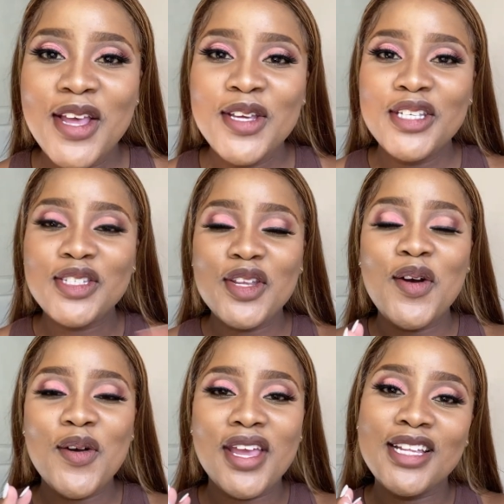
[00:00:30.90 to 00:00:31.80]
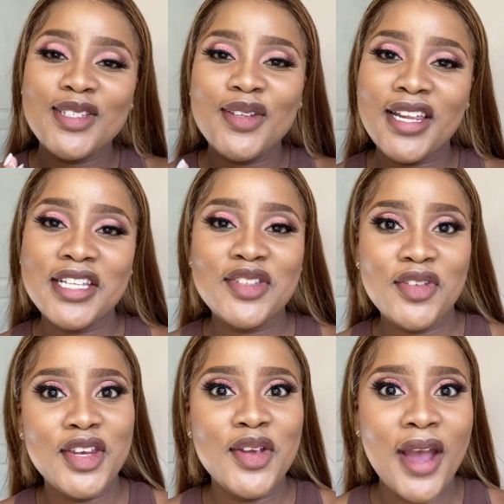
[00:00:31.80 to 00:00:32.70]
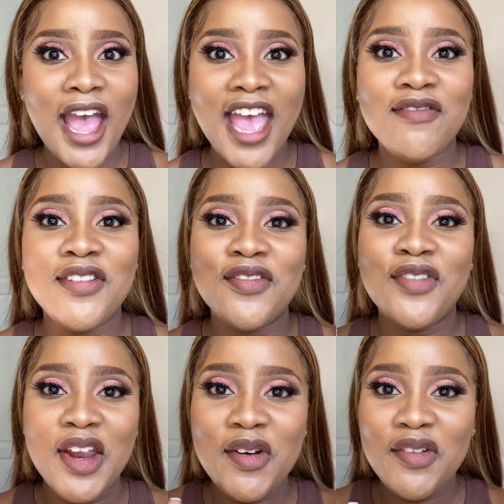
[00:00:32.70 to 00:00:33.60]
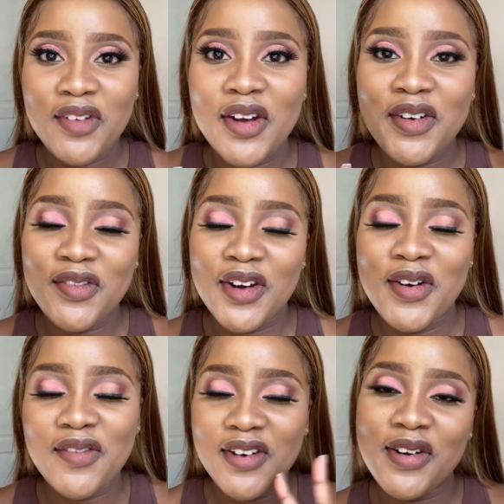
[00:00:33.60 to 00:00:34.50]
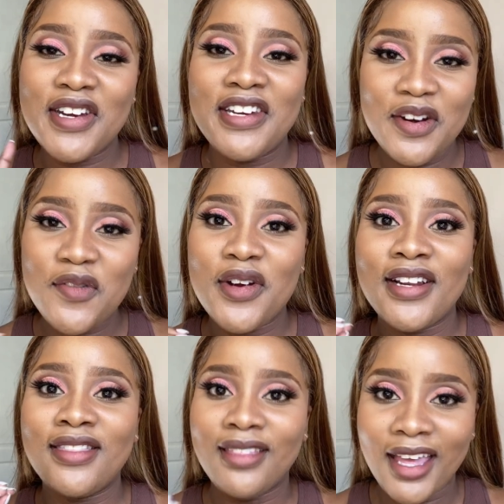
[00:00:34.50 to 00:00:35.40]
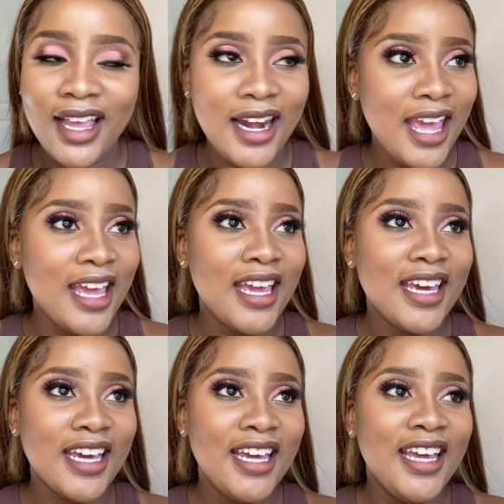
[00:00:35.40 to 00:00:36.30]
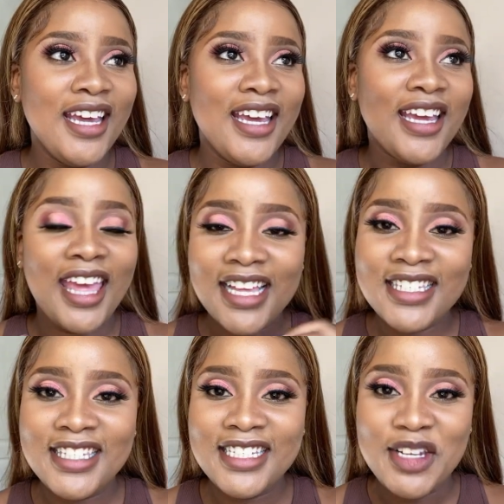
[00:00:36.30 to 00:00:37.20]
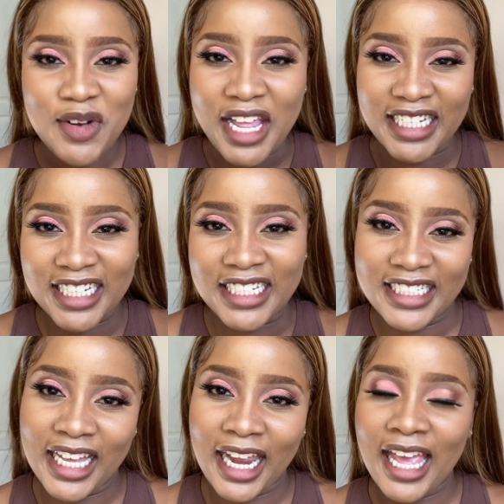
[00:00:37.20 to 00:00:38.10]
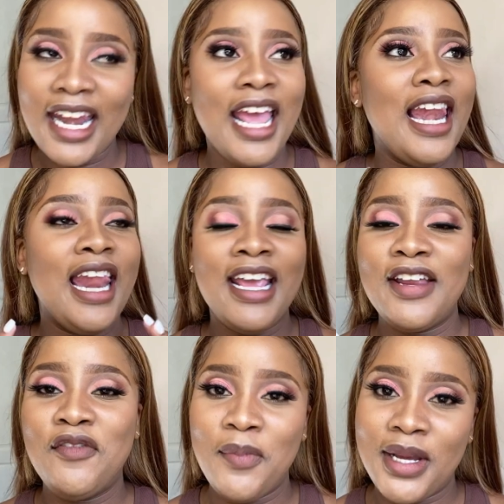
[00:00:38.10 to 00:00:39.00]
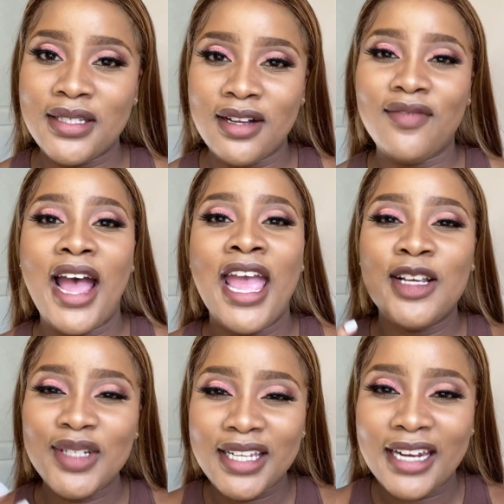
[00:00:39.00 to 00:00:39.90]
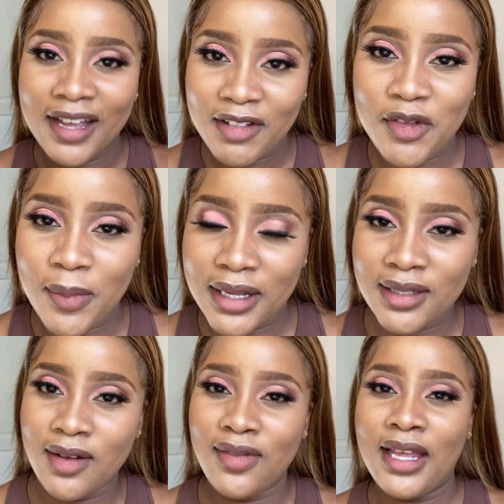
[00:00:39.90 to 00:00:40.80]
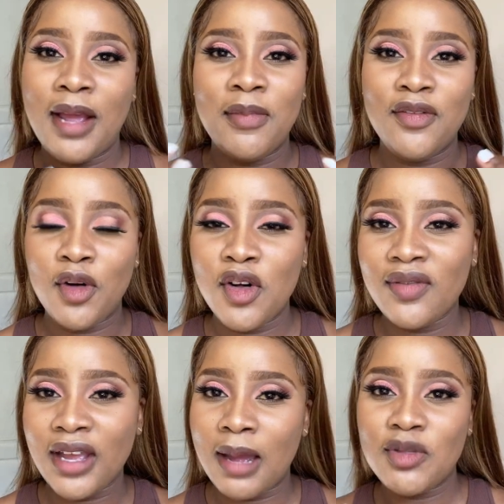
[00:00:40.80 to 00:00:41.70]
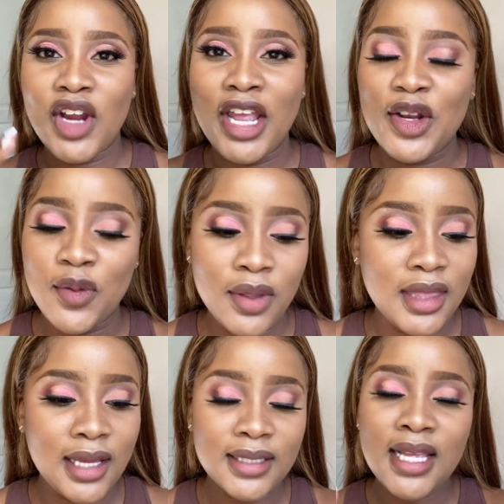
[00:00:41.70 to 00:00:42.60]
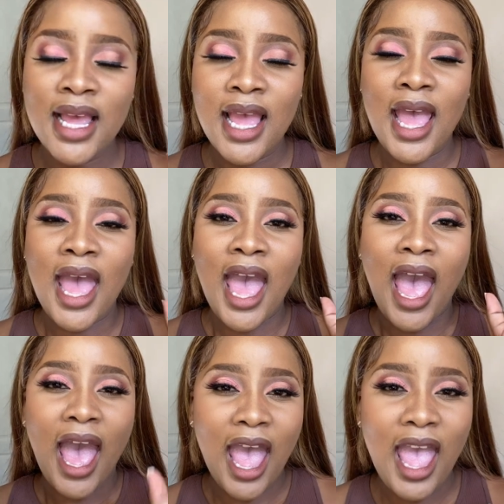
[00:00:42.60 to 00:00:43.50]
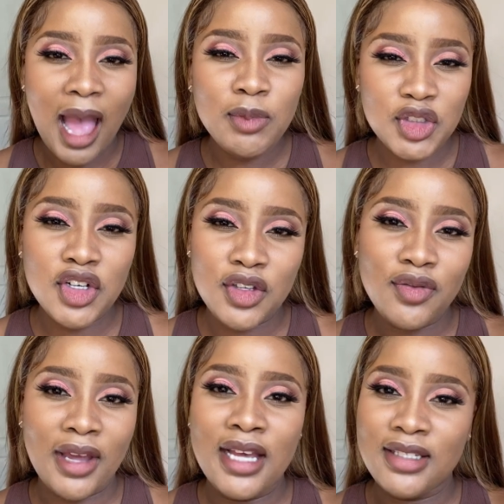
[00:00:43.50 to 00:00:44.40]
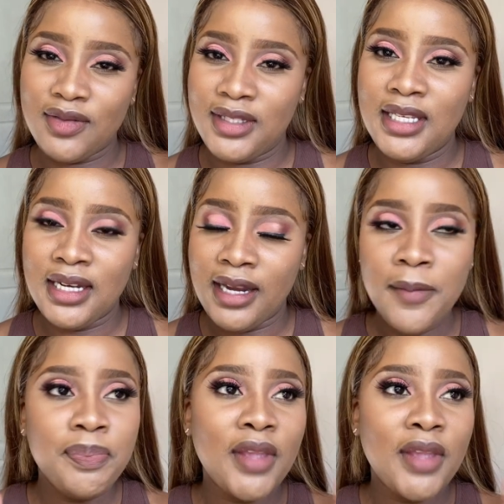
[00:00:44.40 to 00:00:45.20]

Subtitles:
So in today's video, I have a very different thing. Like, guys, and I like it for myself. I actually love it for myself that I'm evolving, I'm trying new things. I'm sure you guys have seen them.